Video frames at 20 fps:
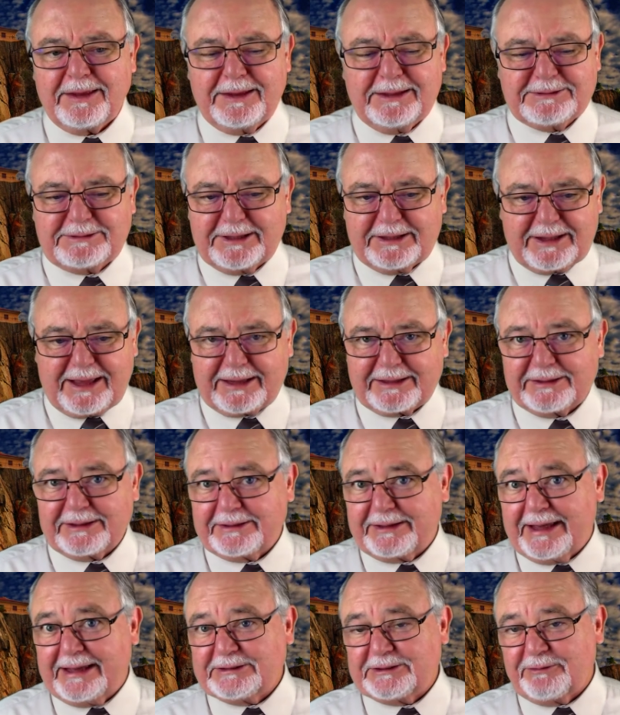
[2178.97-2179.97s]
He said, like in the
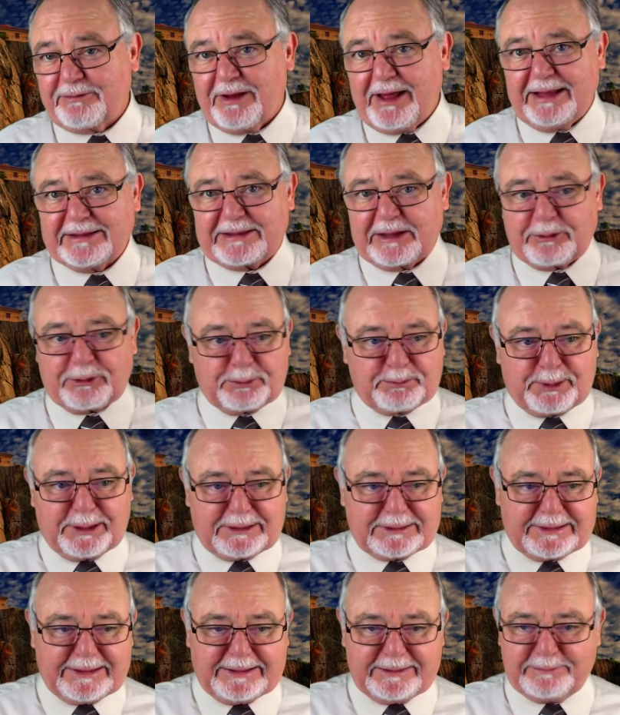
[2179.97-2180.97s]
days of Lot, they were
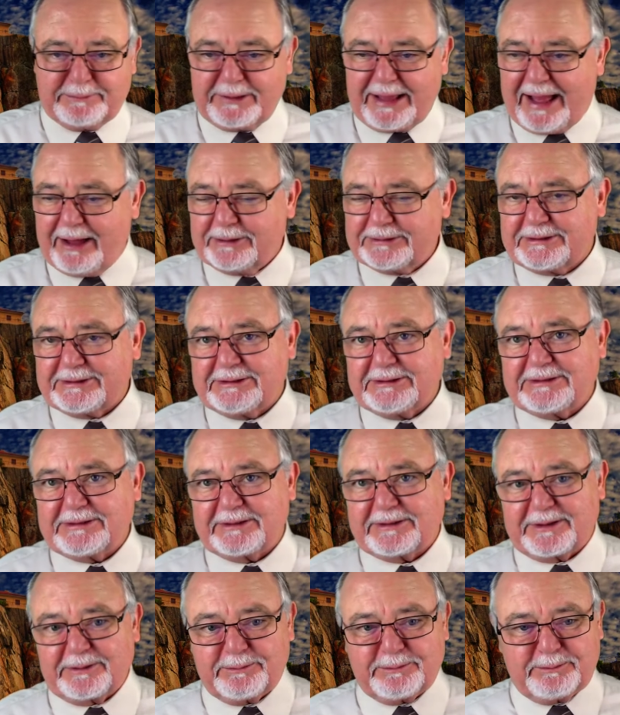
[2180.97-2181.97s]
building houses
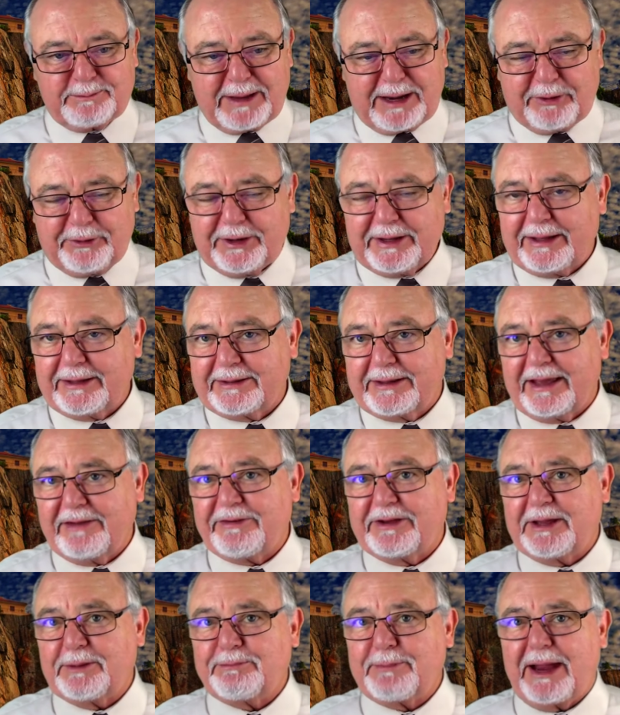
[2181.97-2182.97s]
and marrying and
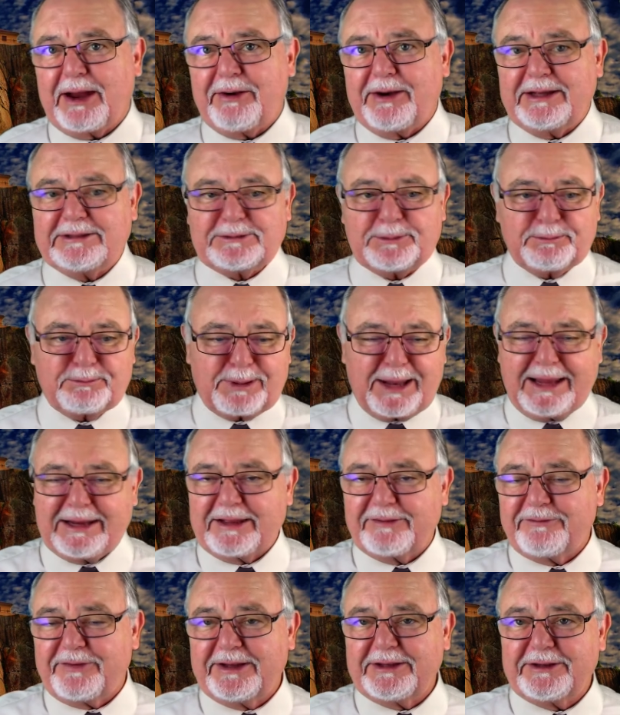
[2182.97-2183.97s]
giving in marriage,
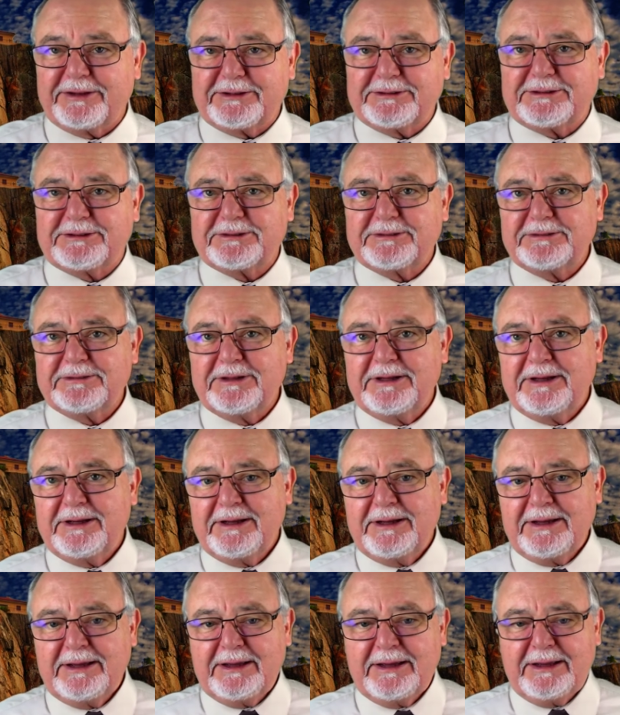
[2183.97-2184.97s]
planting vineyards.
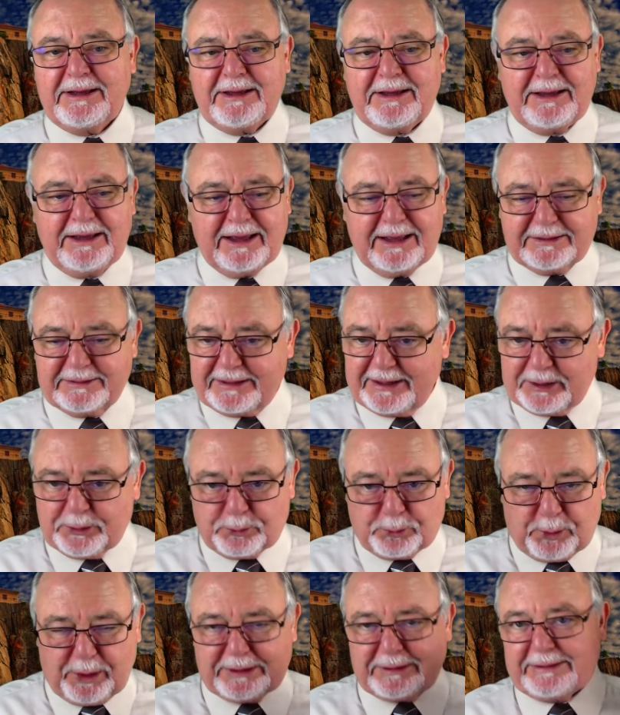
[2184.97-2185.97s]
And then
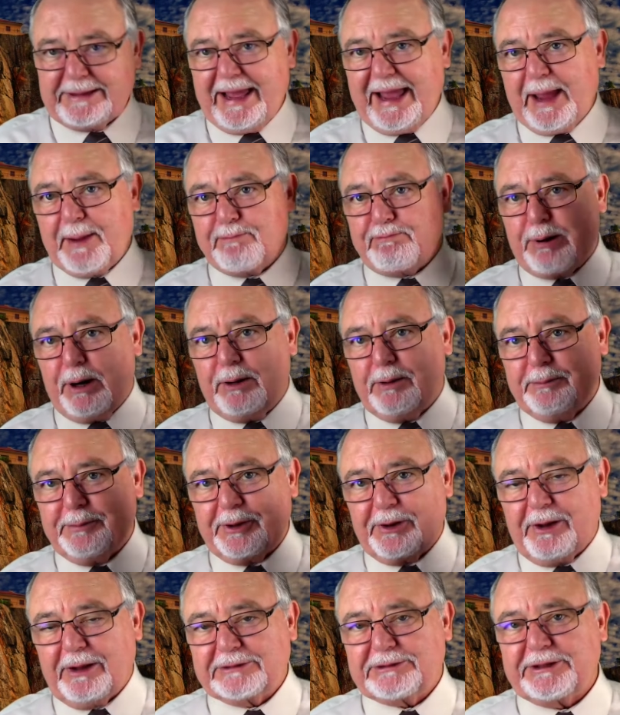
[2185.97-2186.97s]
in one day, boom,
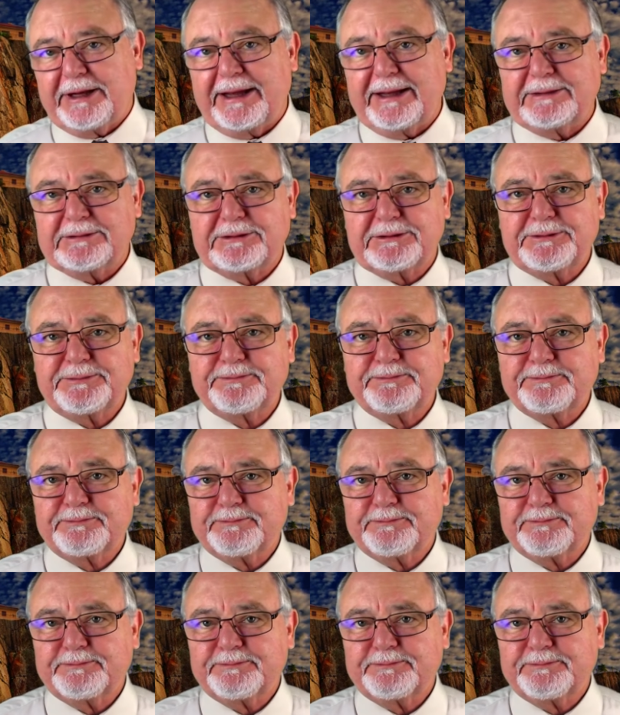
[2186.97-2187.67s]
it all changed.